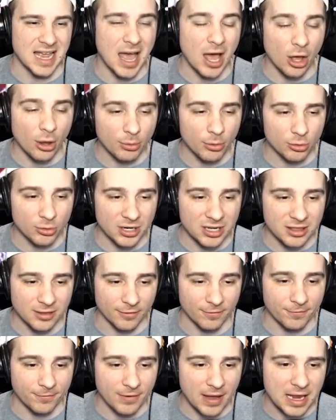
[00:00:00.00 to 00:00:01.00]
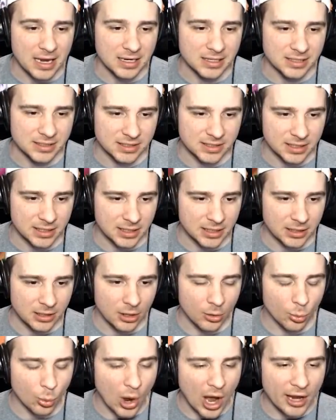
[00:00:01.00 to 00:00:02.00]
elbowed in the face.
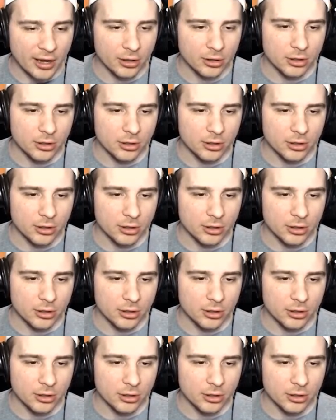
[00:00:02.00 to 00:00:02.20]
Why are